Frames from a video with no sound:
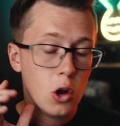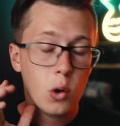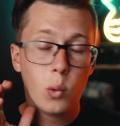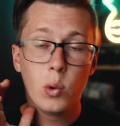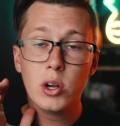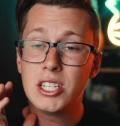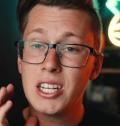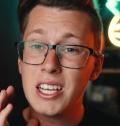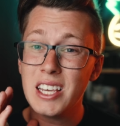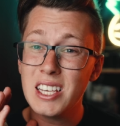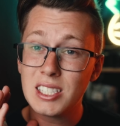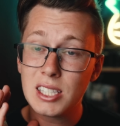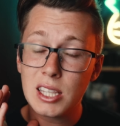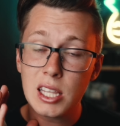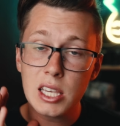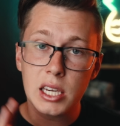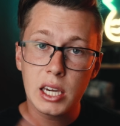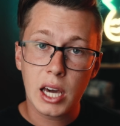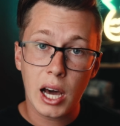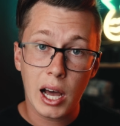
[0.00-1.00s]
which is
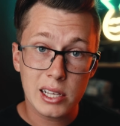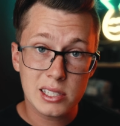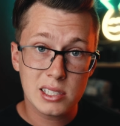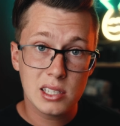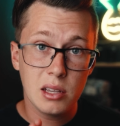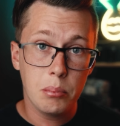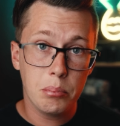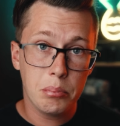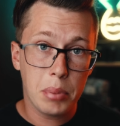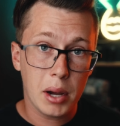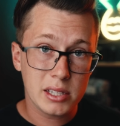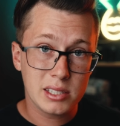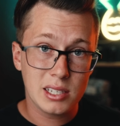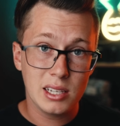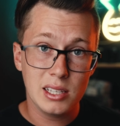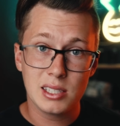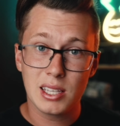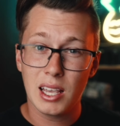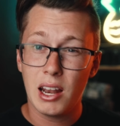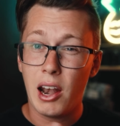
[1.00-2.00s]
the custom
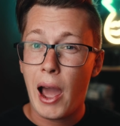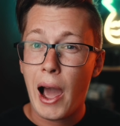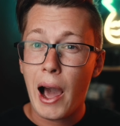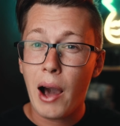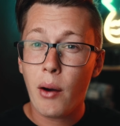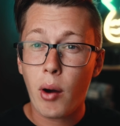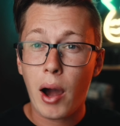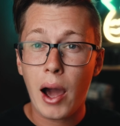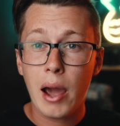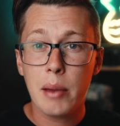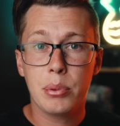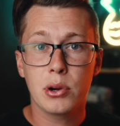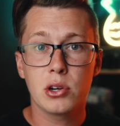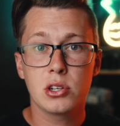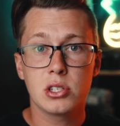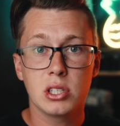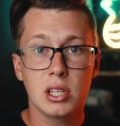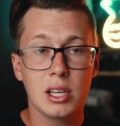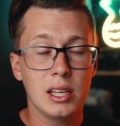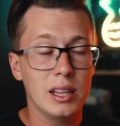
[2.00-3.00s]
buttons and how I
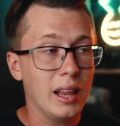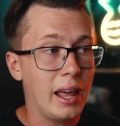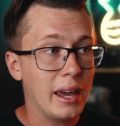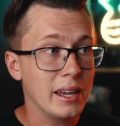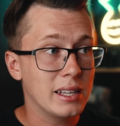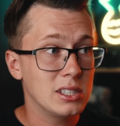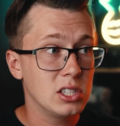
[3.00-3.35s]
personally like